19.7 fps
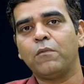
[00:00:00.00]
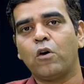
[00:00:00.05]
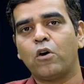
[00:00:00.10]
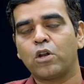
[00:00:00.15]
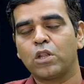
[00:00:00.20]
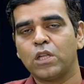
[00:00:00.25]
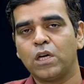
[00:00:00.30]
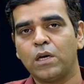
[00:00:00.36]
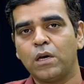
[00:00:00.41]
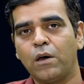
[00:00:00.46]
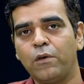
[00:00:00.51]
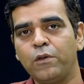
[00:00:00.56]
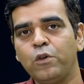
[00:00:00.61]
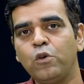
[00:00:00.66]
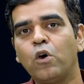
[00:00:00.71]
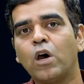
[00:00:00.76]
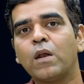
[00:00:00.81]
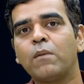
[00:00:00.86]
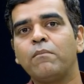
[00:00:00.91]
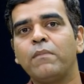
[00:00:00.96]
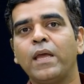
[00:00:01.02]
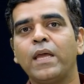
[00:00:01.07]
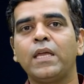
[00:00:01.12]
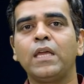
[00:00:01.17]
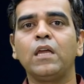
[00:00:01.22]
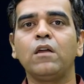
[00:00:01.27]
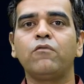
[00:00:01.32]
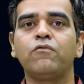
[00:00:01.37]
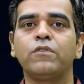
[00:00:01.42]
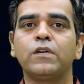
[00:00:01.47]
or you are
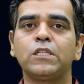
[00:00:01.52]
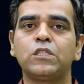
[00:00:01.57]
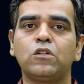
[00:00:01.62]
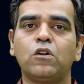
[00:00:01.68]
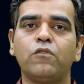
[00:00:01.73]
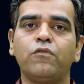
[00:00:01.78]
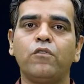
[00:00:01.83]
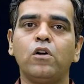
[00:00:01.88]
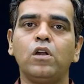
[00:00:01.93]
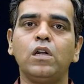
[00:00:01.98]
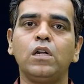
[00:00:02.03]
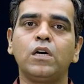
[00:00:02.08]
making first of all